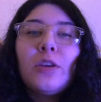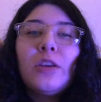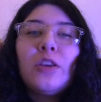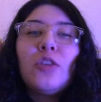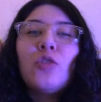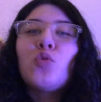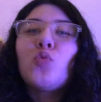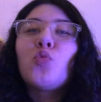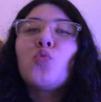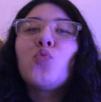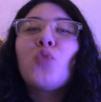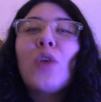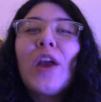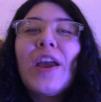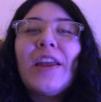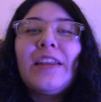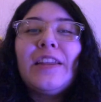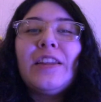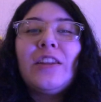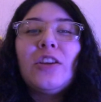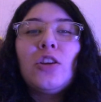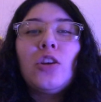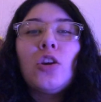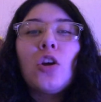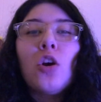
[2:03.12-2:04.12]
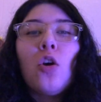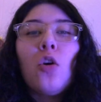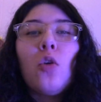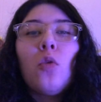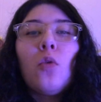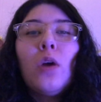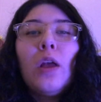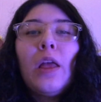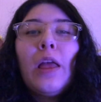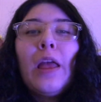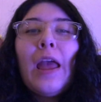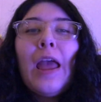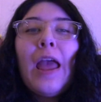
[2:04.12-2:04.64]
you're ready to go.
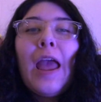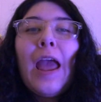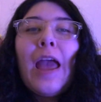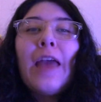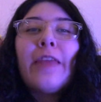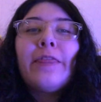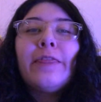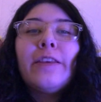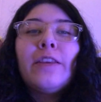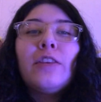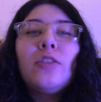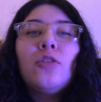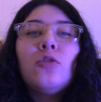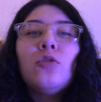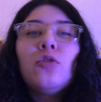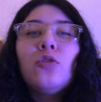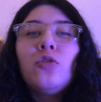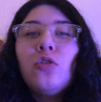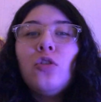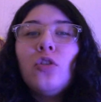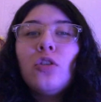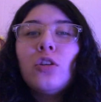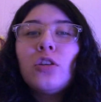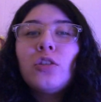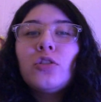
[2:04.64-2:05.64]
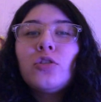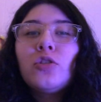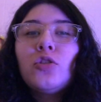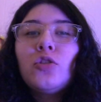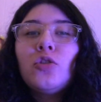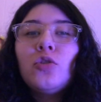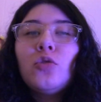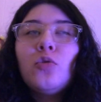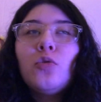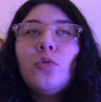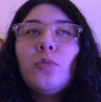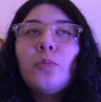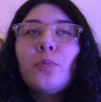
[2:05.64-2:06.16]
And then you look
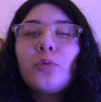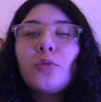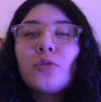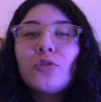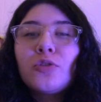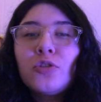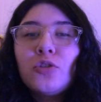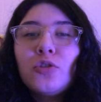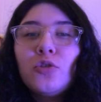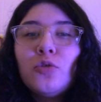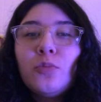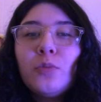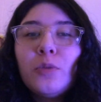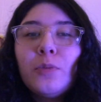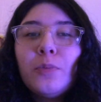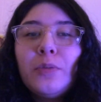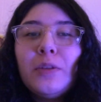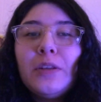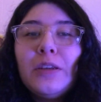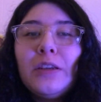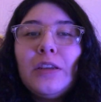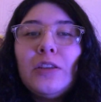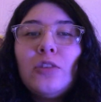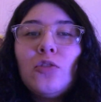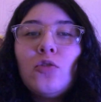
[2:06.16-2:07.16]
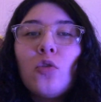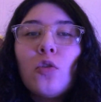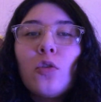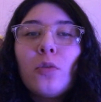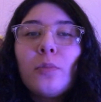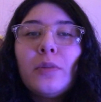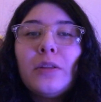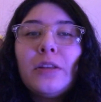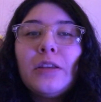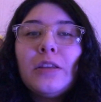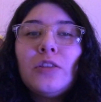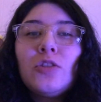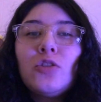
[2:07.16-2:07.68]
to, presumably,
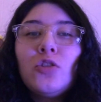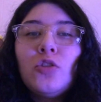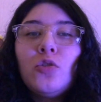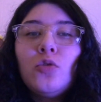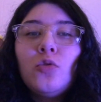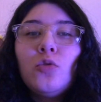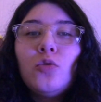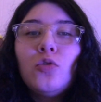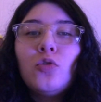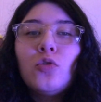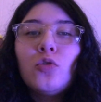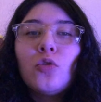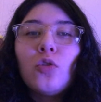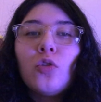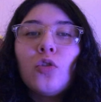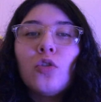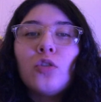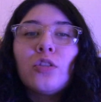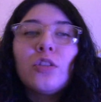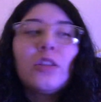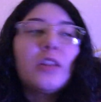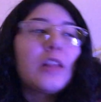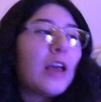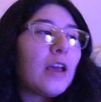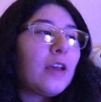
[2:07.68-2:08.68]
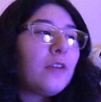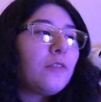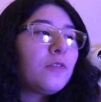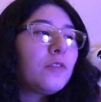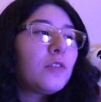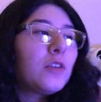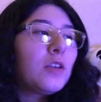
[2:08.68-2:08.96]
normally to your left,